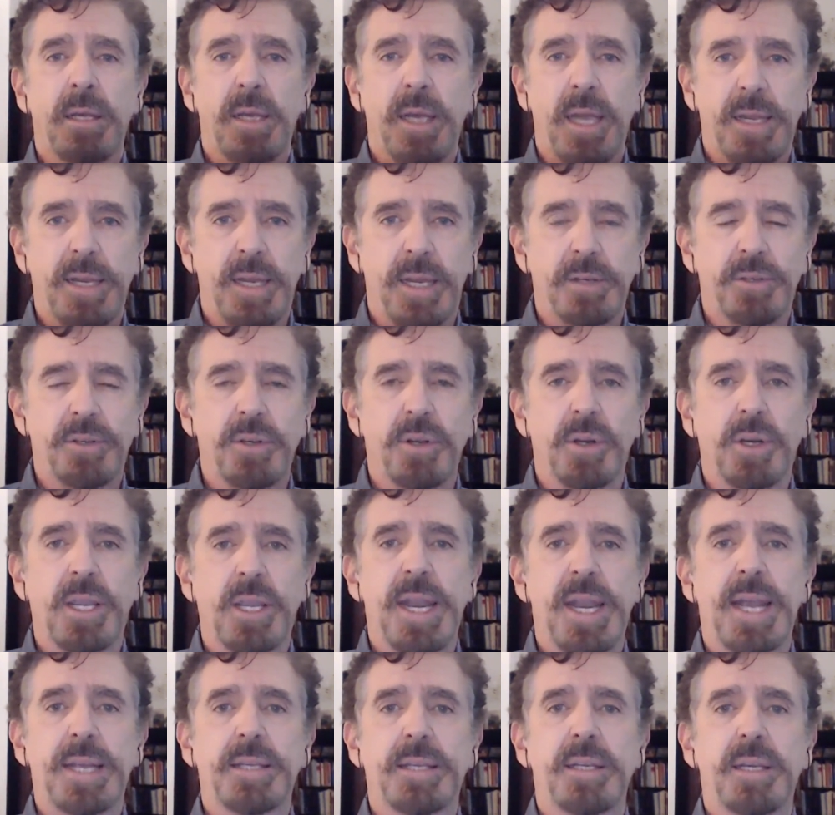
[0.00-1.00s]
and
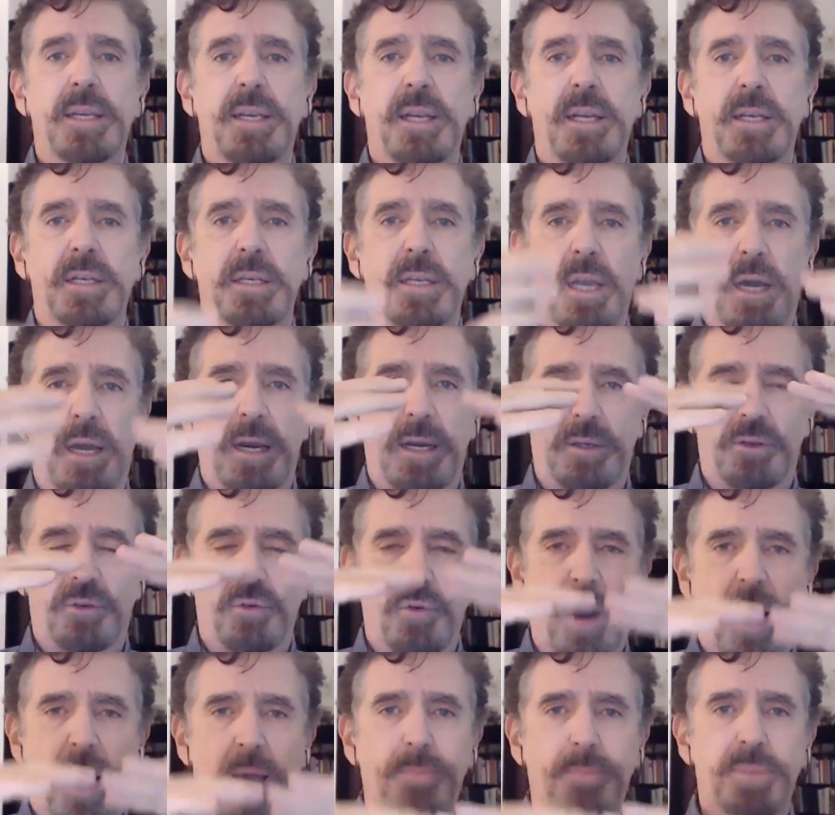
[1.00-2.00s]
interconnected and kind of
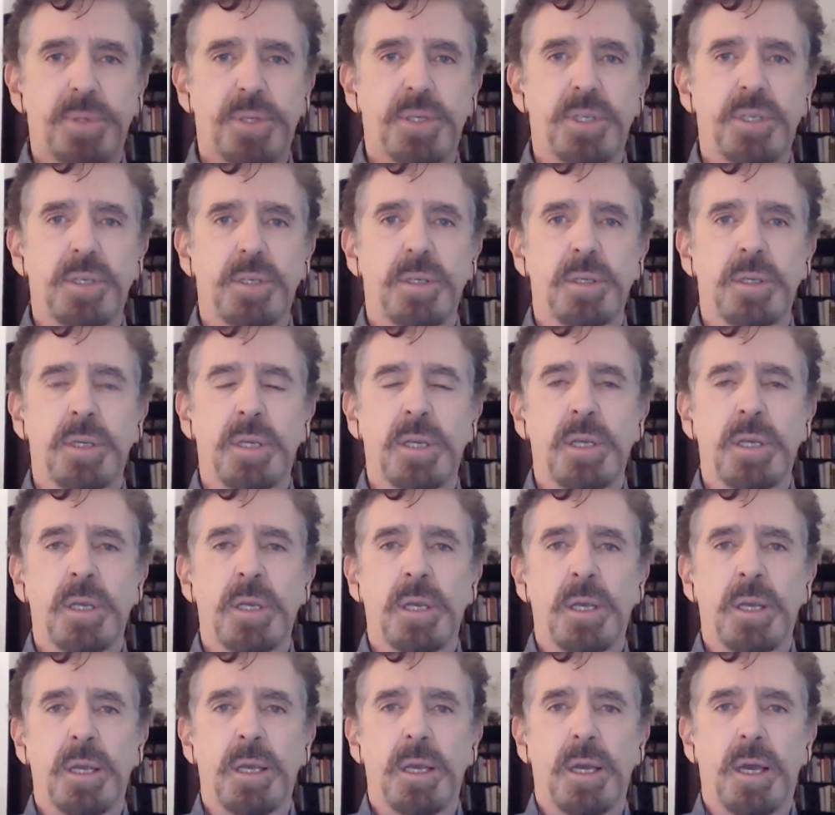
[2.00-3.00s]
drops
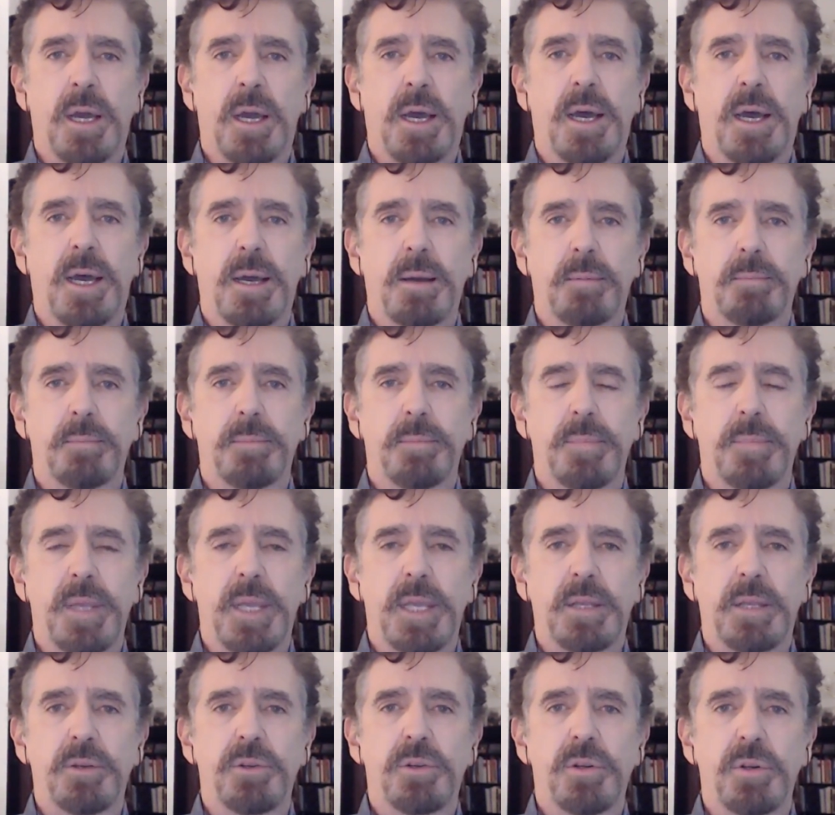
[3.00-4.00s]

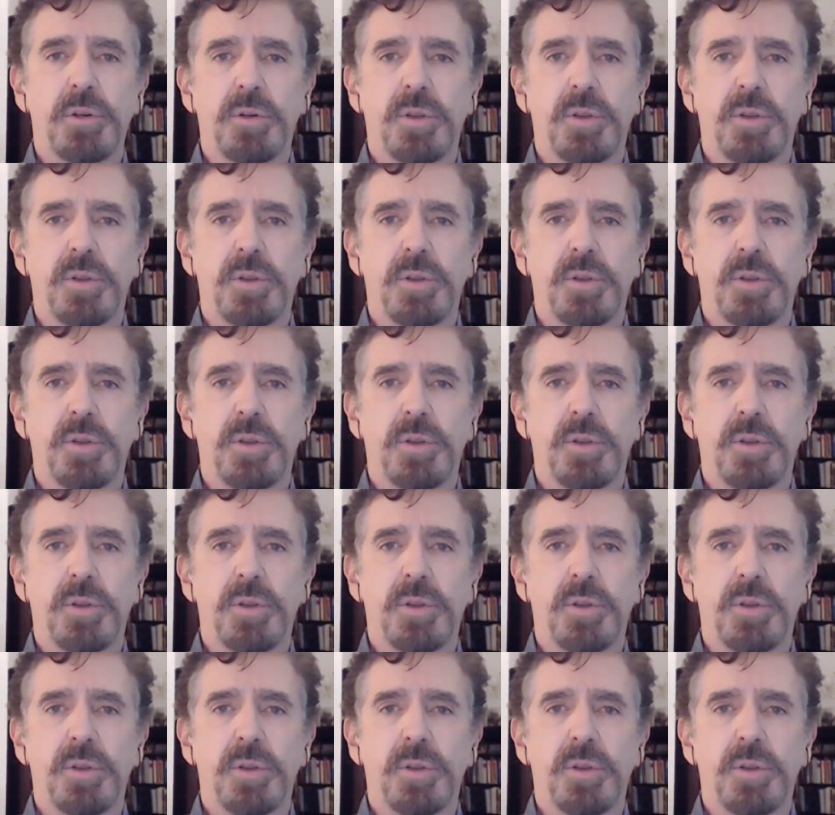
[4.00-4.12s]
into